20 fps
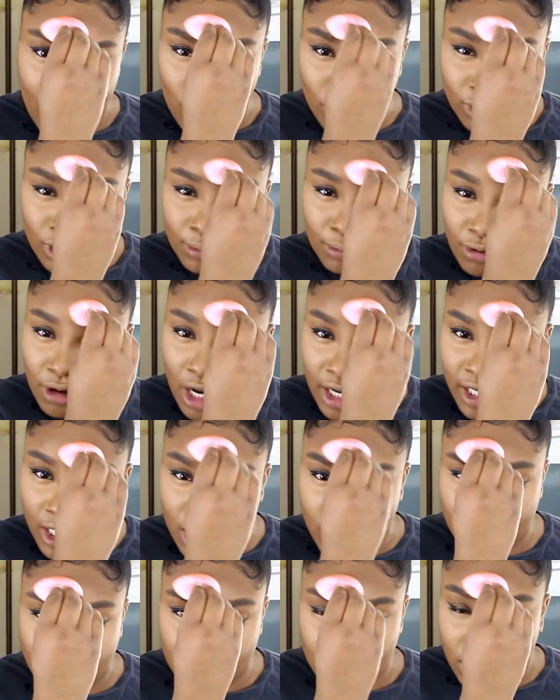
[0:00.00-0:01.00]
out the
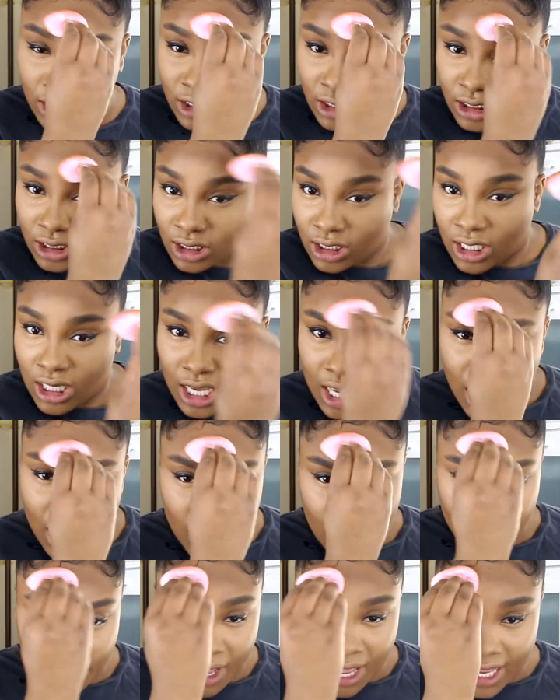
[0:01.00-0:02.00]
product
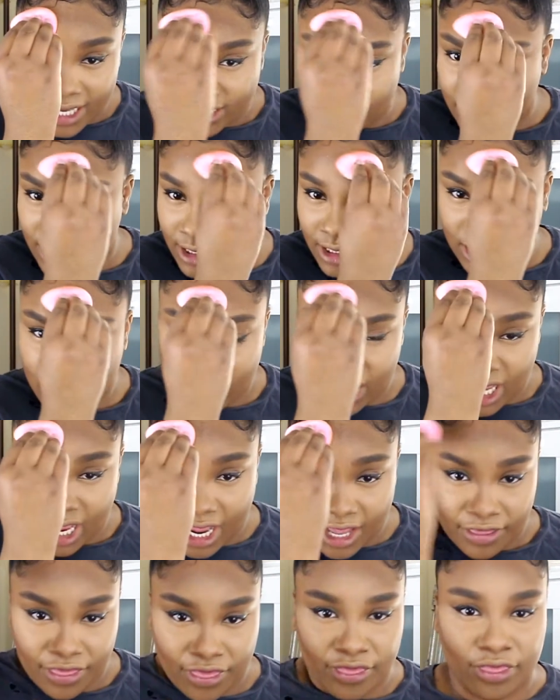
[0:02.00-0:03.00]
as
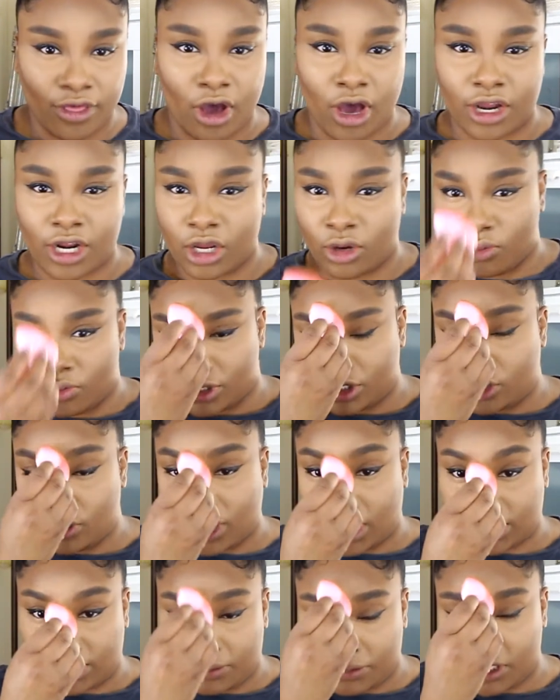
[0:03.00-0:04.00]
I thought it would do.
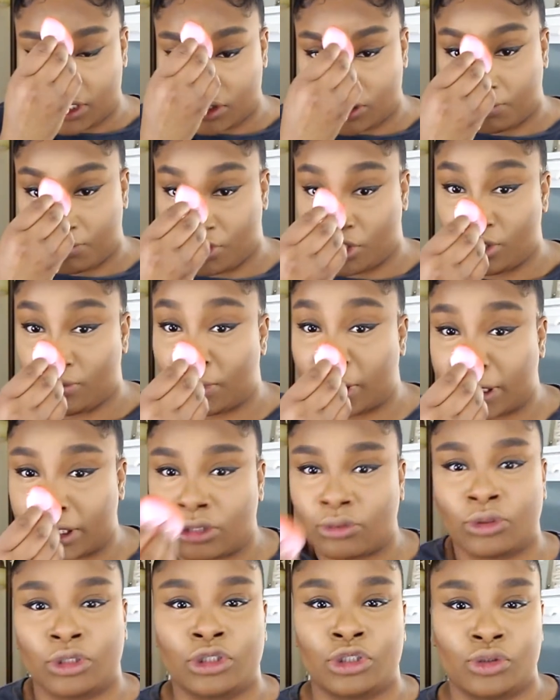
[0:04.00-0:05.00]
Like sometimes a beauty
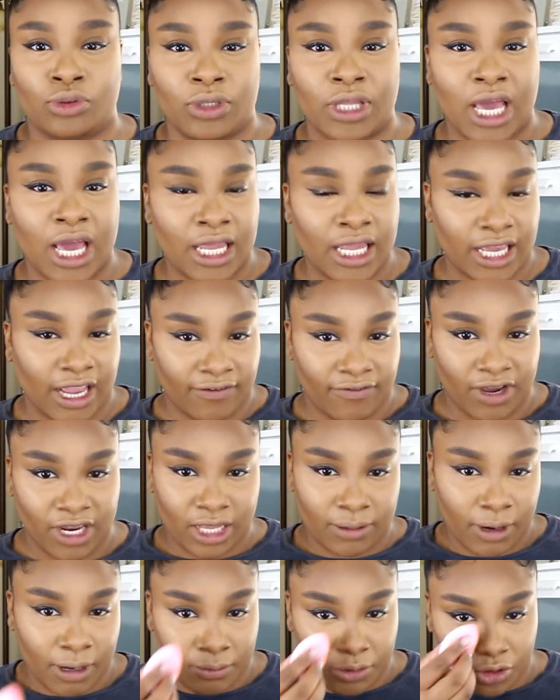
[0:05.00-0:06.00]
blender will do that. Like I find
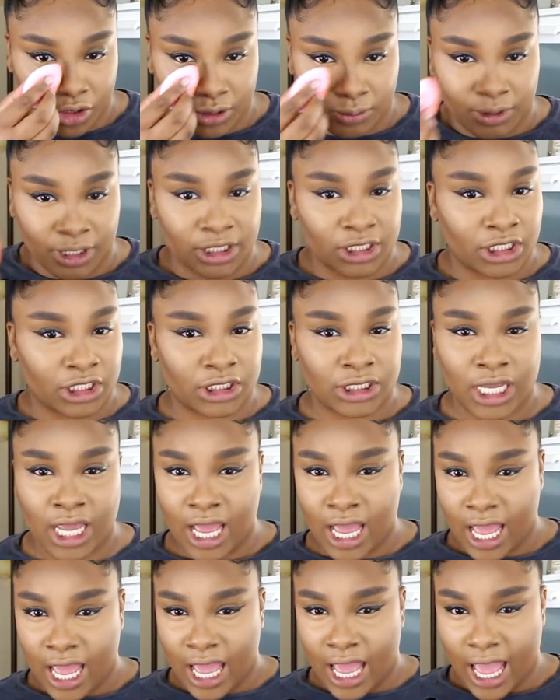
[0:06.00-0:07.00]
like my beauty blenders
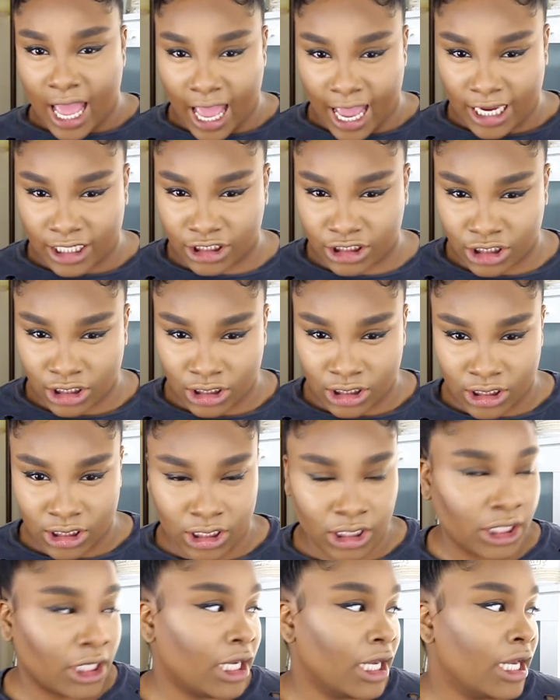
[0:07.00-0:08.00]

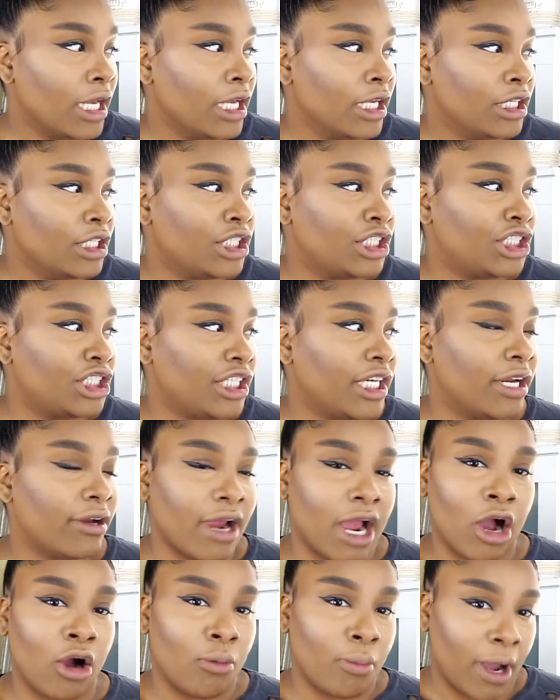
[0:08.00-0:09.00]
actually shear
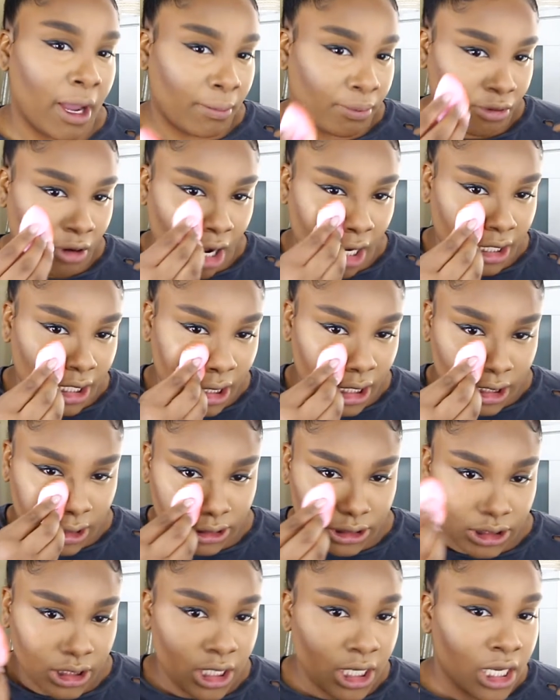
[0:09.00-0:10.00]
out my
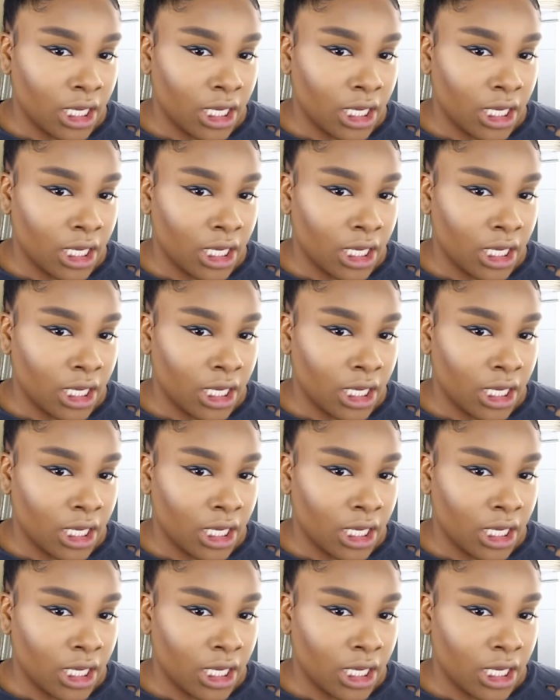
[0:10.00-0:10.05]
product.